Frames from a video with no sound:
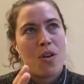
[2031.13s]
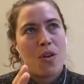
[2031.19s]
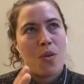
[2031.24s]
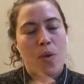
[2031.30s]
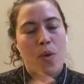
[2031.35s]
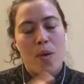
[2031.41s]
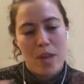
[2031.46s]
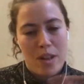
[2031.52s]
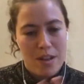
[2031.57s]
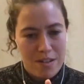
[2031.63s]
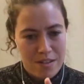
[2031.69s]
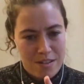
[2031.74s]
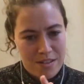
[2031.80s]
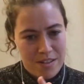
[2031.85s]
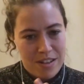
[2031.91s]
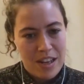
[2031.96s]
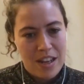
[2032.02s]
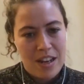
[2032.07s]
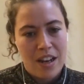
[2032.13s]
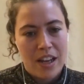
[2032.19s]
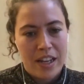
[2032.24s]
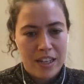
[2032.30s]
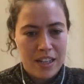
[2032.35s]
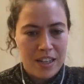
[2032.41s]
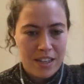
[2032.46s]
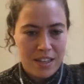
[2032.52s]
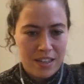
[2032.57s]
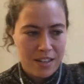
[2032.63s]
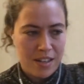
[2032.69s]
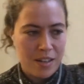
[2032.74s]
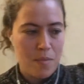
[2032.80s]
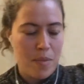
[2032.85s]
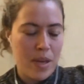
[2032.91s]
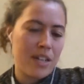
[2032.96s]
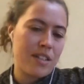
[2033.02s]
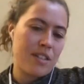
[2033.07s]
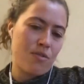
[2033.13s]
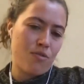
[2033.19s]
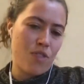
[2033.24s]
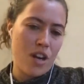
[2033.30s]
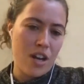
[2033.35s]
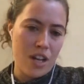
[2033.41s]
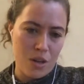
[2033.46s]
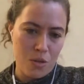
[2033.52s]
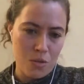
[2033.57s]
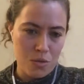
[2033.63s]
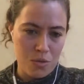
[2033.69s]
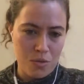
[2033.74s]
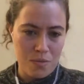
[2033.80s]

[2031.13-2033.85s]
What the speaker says: women in compared to running or